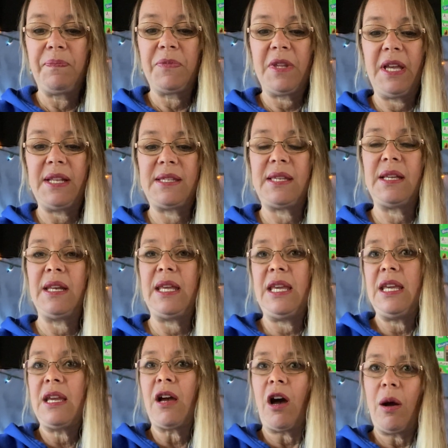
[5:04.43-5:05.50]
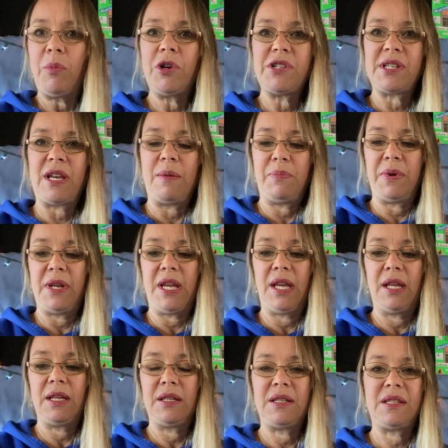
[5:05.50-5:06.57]
It's an e-commerce
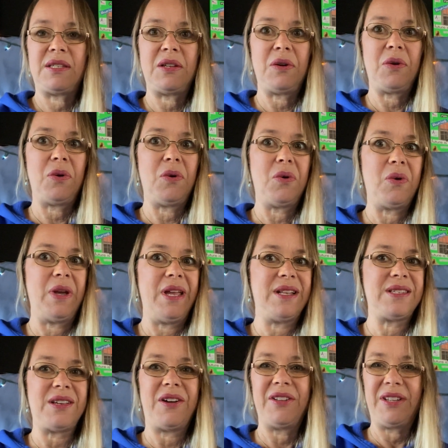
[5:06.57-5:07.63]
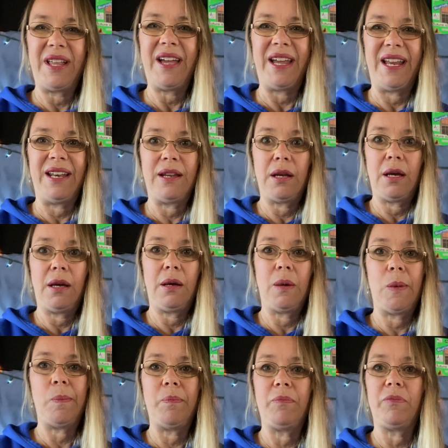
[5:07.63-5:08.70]
company, so it's
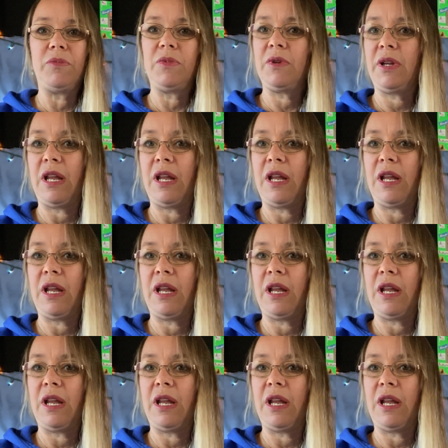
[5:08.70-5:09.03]
online.